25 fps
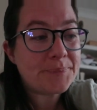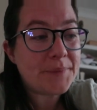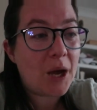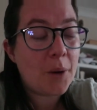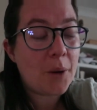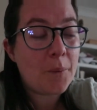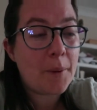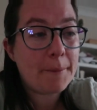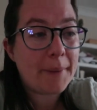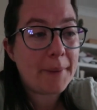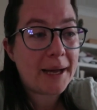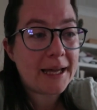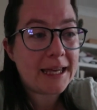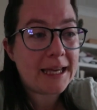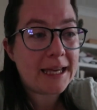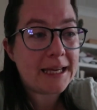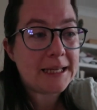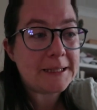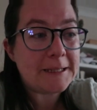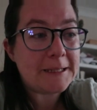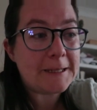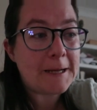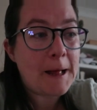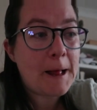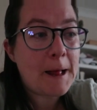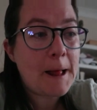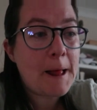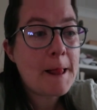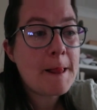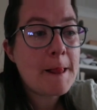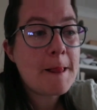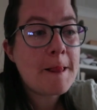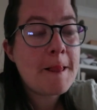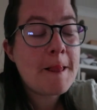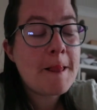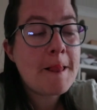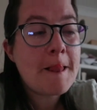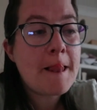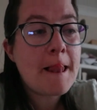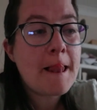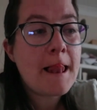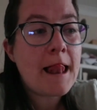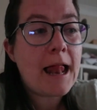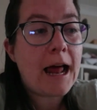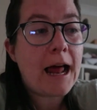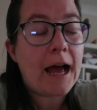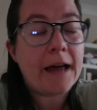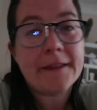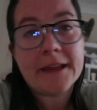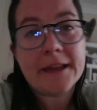I went back in,
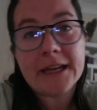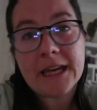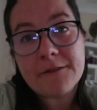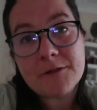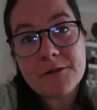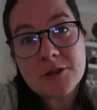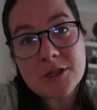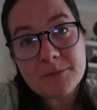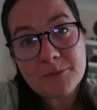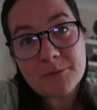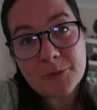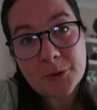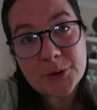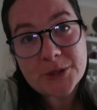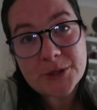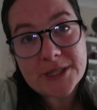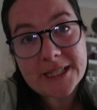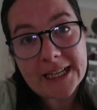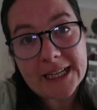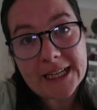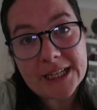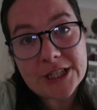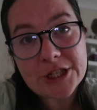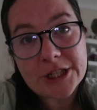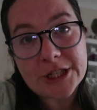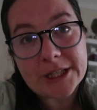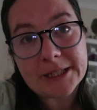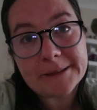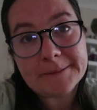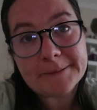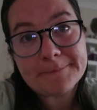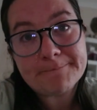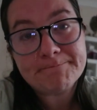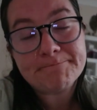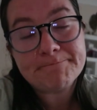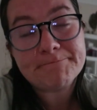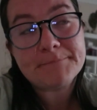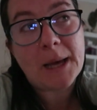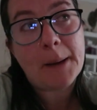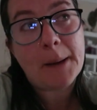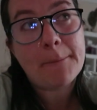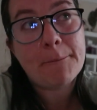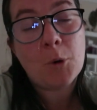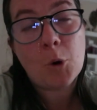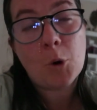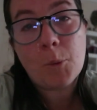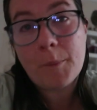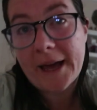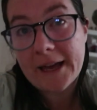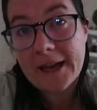and they gave her some more sedation and
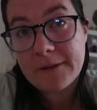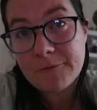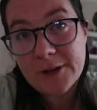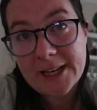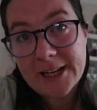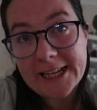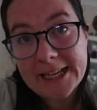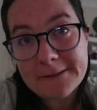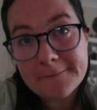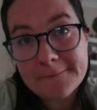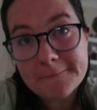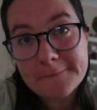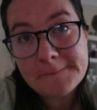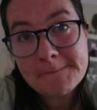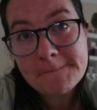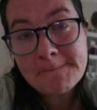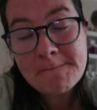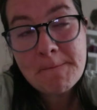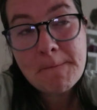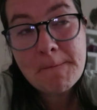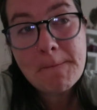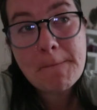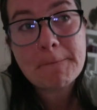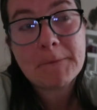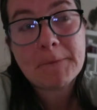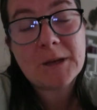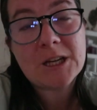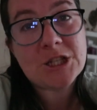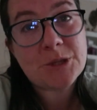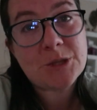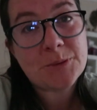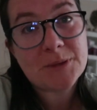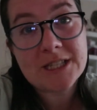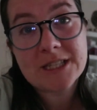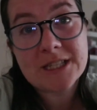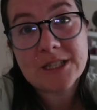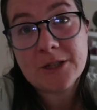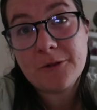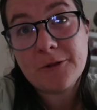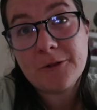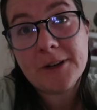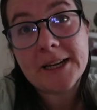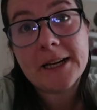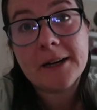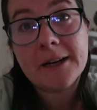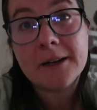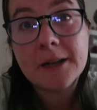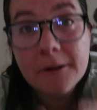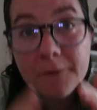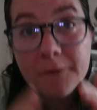more pain relief. She was still really
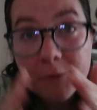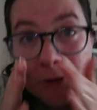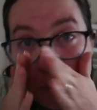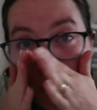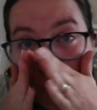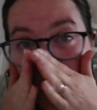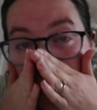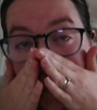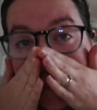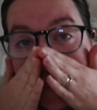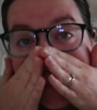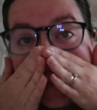uncomfortable.